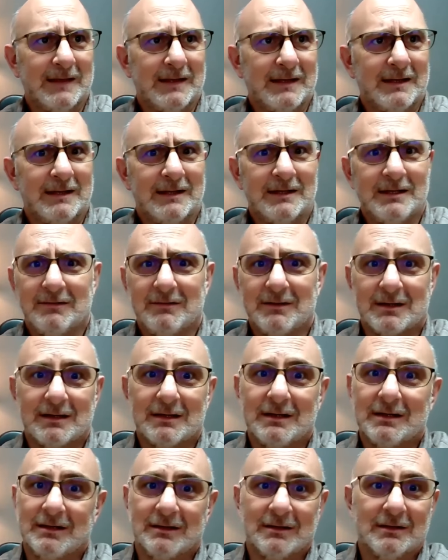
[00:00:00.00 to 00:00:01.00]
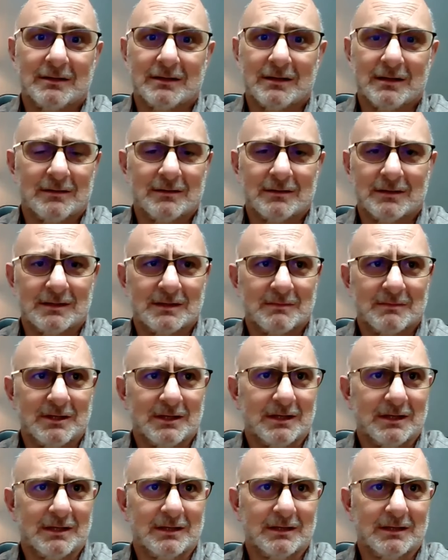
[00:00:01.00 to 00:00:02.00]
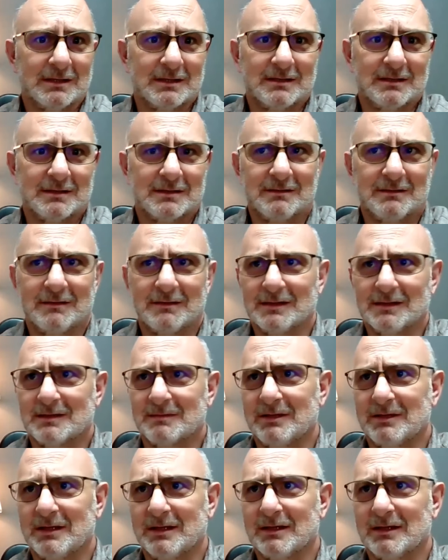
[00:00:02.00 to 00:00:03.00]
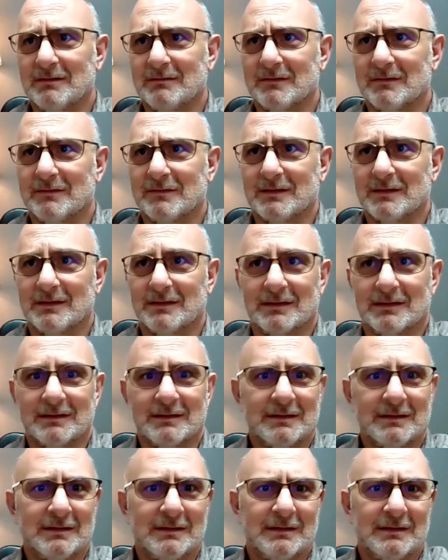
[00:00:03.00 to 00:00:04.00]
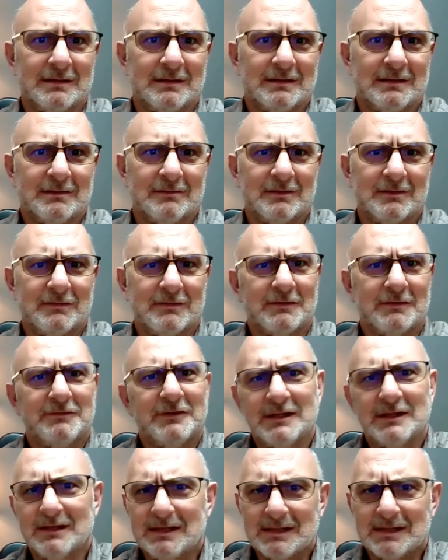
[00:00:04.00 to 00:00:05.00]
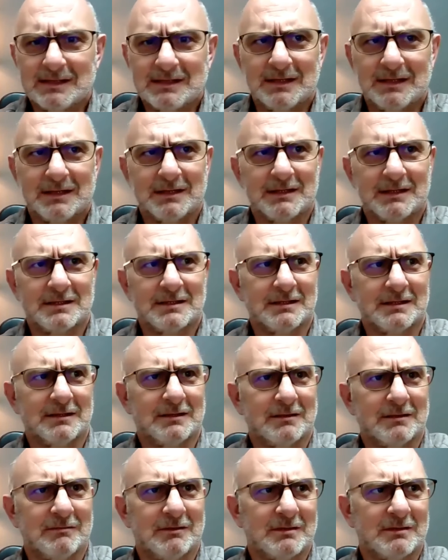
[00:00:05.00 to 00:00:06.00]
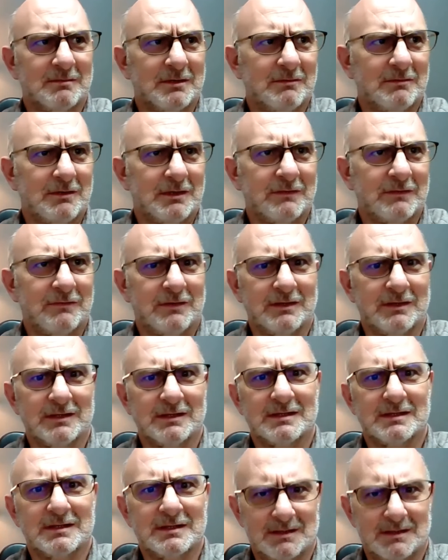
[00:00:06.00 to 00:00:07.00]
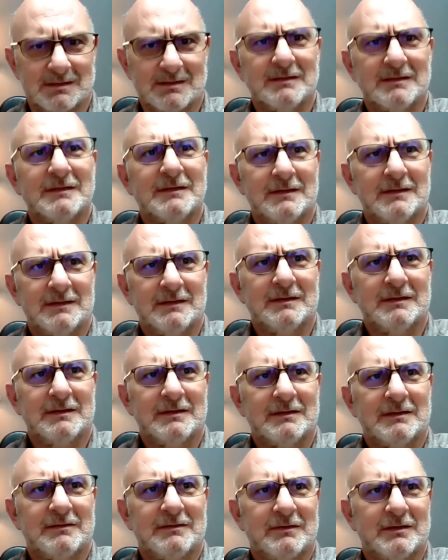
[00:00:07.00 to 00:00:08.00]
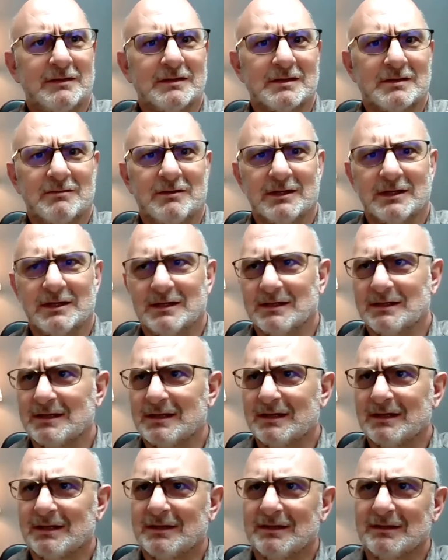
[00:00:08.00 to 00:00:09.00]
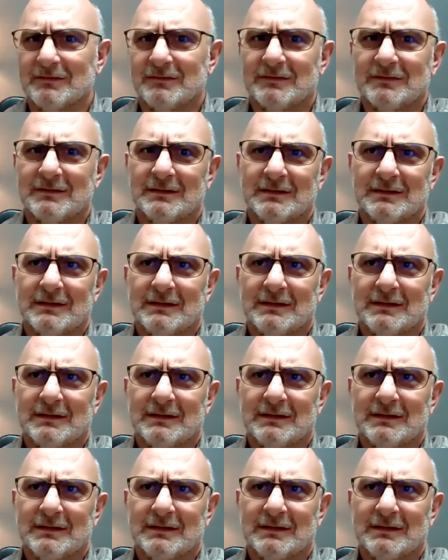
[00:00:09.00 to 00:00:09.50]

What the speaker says: And I never really learned how to speak English, so I speak it with a fantastic accent, which my wife finds quite attractive.